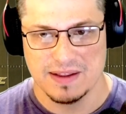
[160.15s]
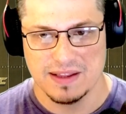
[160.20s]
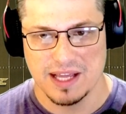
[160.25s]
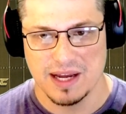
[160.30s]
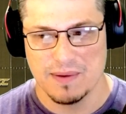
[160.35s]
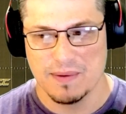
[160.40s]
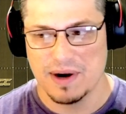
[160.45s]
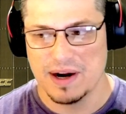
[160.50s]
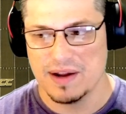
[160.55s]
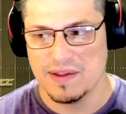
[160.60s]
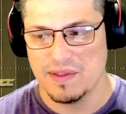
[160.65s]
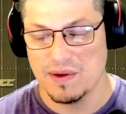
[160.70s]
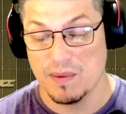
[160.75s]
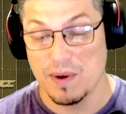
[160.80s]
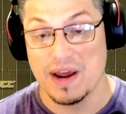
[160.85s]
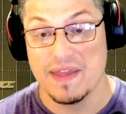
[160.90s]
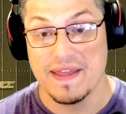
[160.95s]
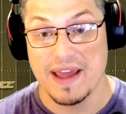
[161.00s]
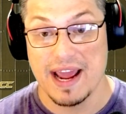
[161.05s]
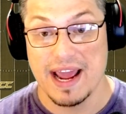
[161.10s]
the
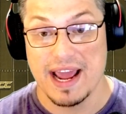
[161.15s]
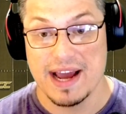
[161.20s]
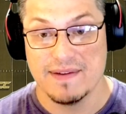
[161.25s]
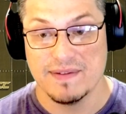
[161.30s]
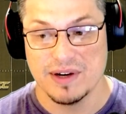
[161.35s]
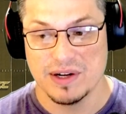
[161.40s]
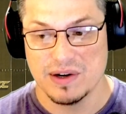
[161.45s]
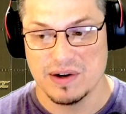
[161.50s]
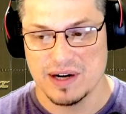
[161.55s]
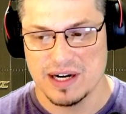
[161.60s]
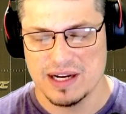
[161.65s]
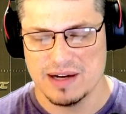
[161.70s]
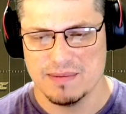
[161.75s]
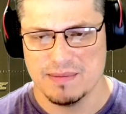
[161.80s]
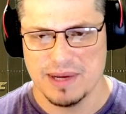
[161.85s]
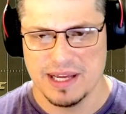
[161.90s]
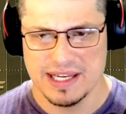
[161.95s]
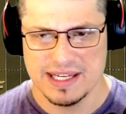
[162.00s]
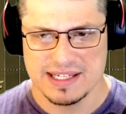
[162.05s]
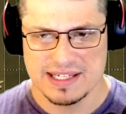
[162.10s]
way they have under
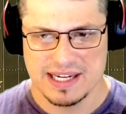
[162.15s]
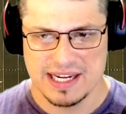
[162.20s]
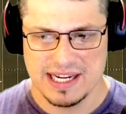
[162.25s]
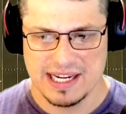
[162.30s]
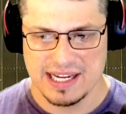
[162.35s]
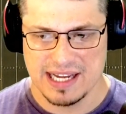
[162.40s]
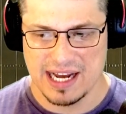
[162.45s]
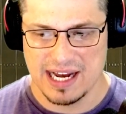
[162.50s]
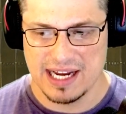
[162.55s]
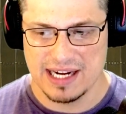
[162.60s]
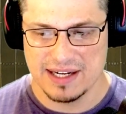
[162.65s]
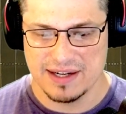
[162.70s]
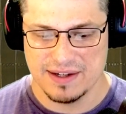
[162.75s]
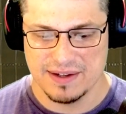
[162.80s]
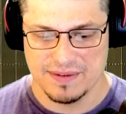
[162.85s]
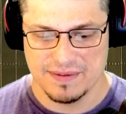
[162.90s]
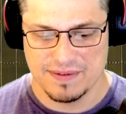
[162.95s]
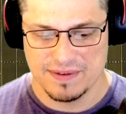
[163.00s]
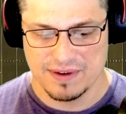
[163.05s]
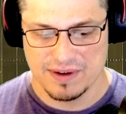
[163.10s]
him, is he kind
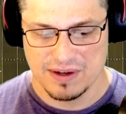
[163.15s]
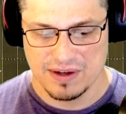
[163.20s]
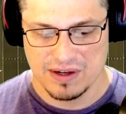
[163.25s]
of